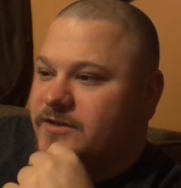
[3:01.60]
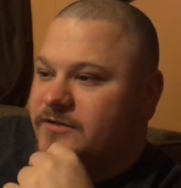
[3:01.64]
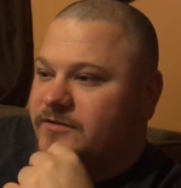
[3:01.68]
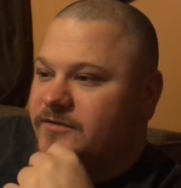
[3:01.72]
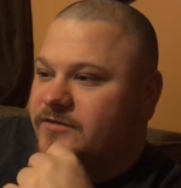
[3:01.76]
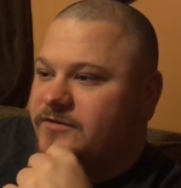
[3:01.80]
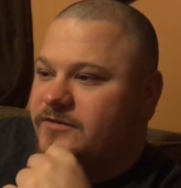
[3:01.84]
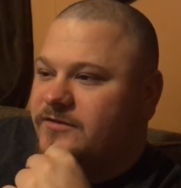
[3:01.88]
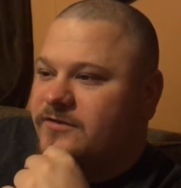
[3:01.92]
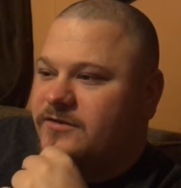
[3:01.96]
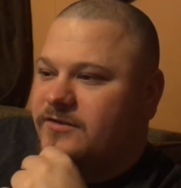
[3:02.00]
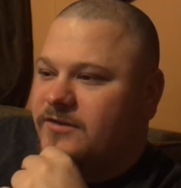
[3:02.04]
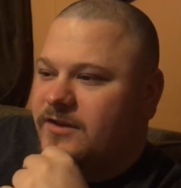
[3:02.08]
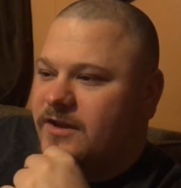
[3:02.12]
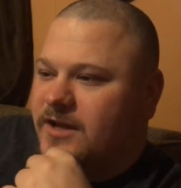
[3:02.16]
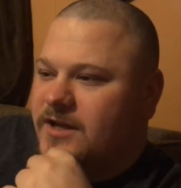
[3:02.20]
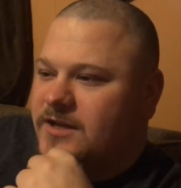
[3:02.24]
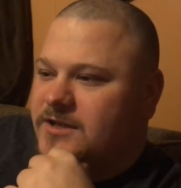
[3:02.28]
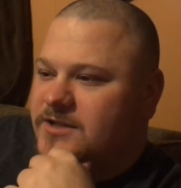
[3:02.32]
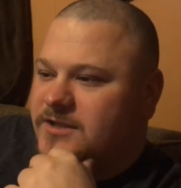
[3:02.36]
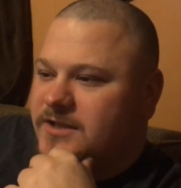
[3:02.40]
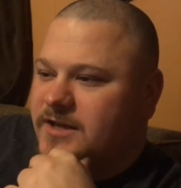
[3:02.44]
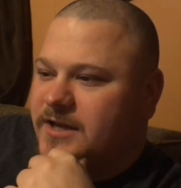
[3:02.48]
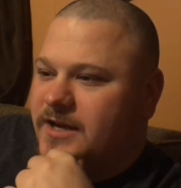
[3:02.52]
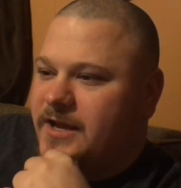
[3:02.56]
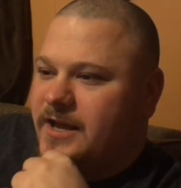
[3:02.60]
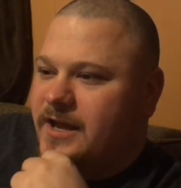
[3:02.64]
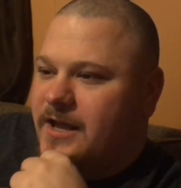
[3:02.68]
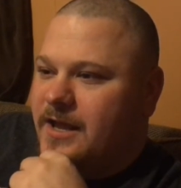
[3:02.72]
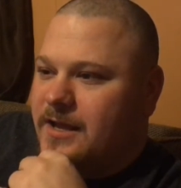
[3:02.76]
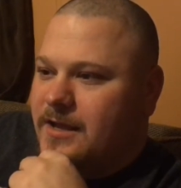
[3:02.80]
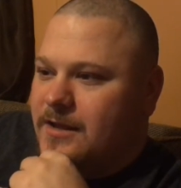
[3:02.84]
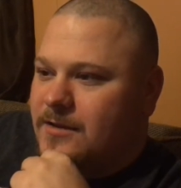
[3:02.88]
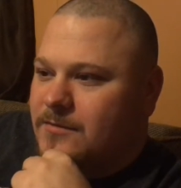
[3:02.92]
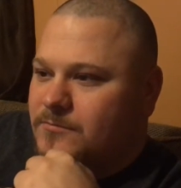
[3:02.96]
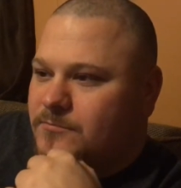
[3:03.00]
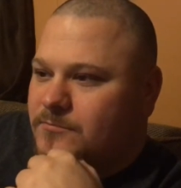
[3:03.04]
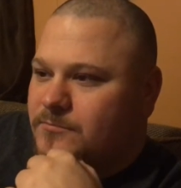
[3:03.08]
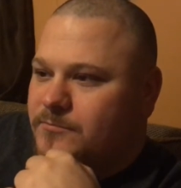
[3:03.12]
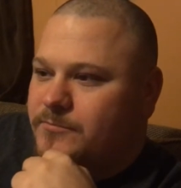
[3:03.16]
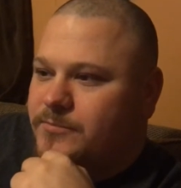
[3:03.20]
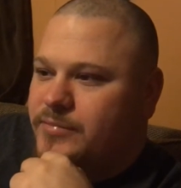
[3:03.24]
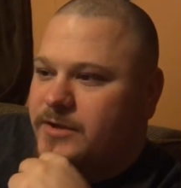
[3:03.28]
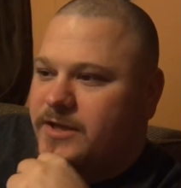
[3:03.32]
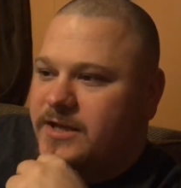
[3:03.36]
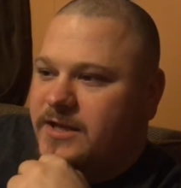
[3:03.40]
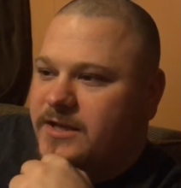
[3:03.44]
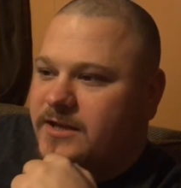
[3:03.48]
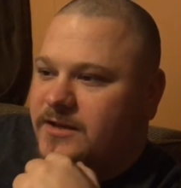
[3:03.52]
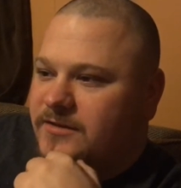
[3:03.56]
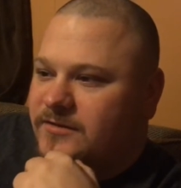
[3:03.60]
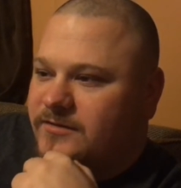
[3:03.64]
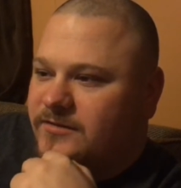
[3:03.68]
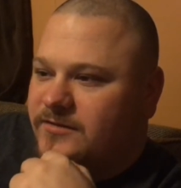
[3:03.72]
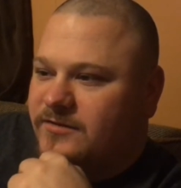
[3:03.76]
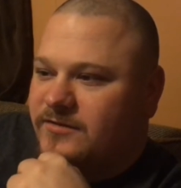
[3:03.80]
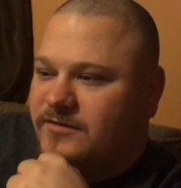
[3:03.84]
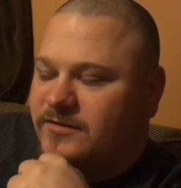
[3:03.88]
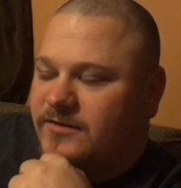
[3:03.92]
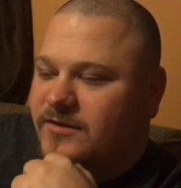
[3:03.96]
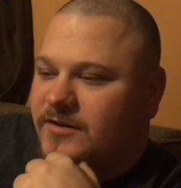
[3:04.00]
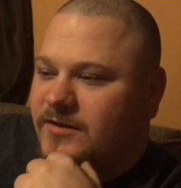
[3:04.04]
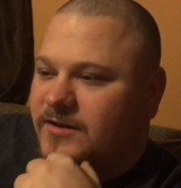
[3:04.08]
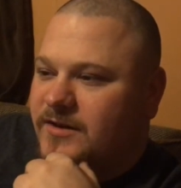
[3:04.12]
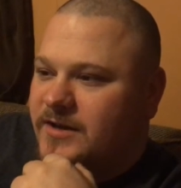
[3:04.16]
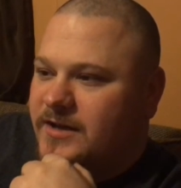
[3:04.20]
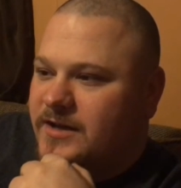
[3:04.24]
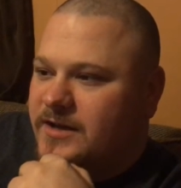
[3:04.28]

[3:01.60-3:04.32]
is such a beast.